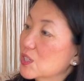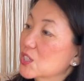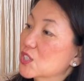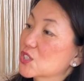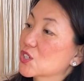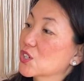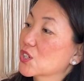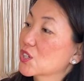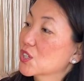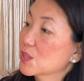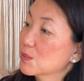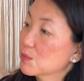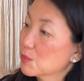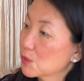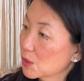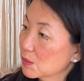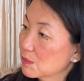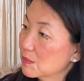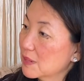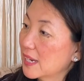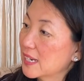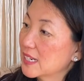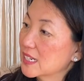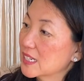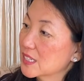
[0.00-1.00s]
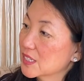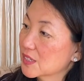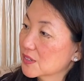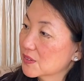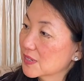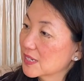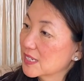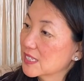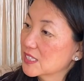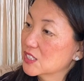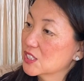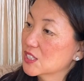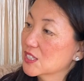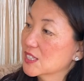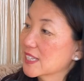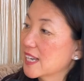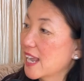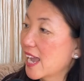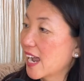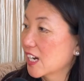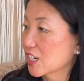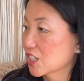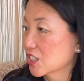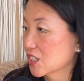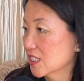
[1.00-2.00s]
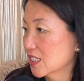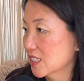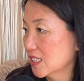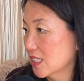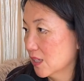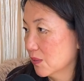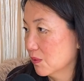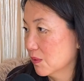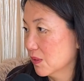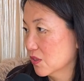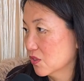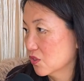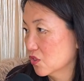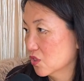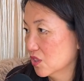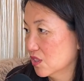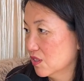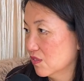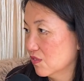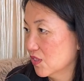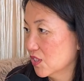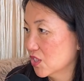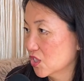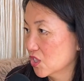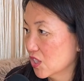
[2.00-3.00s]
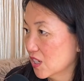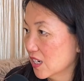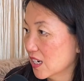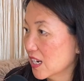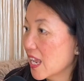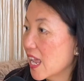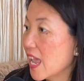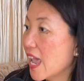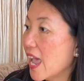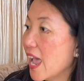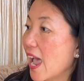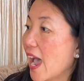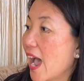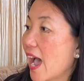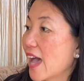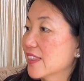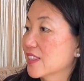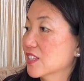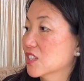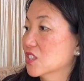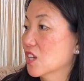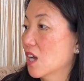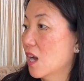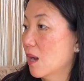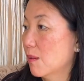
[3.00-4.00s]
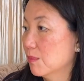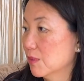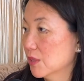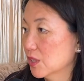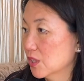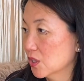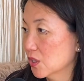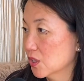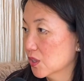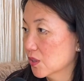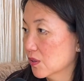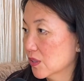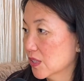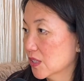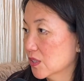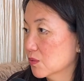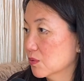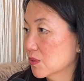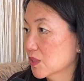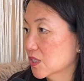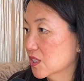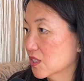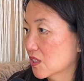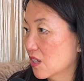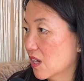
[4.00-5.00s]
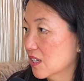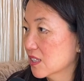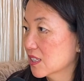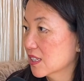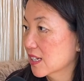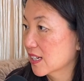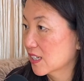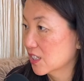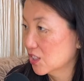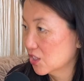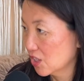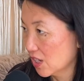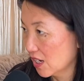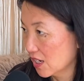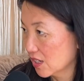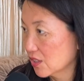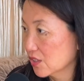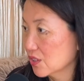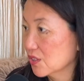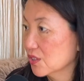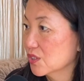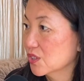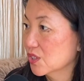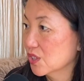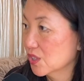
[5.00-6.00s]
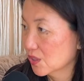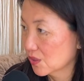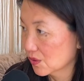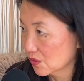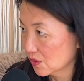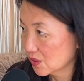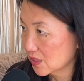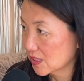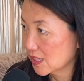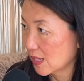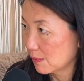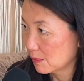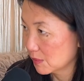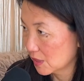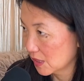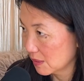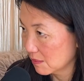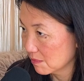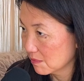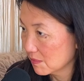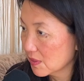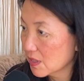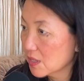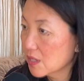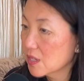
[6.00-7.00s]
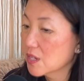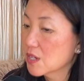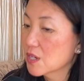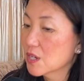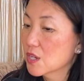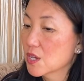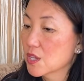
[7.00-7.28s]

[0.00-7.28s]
And when you turn the probe 90 degrees, you can actually see when there's a division at the top of the uterus, which is called the congenital uterine septum.